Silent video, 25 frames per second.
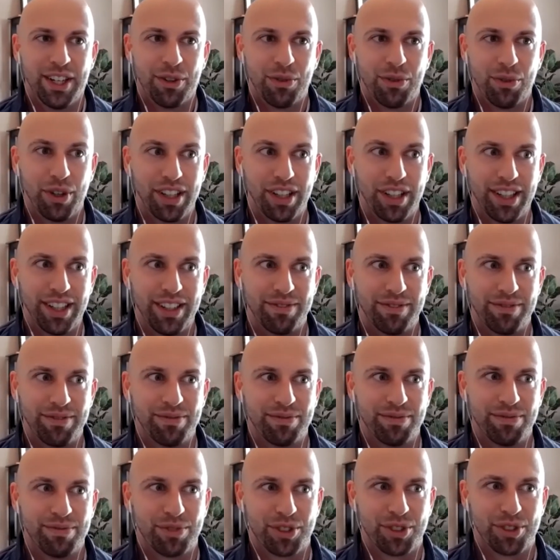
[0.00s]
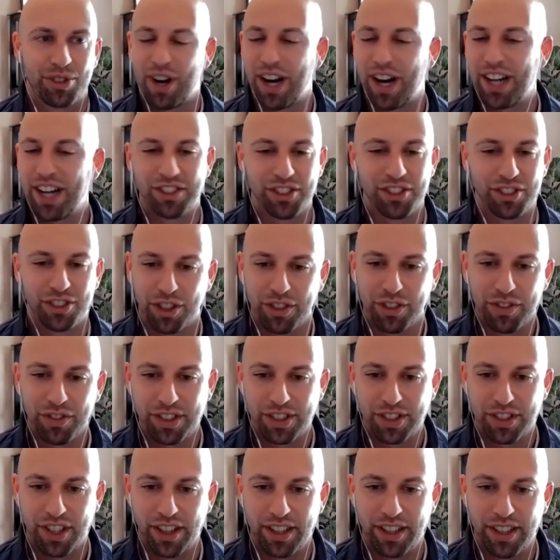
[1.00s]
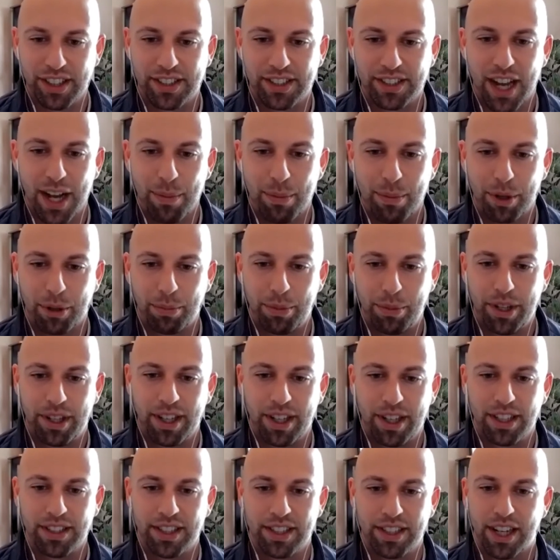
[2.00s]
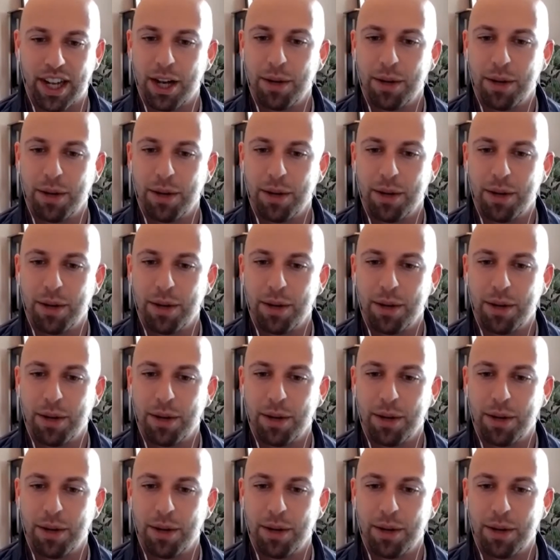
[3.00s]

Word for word: really scratch the surface on this topic because it yeah.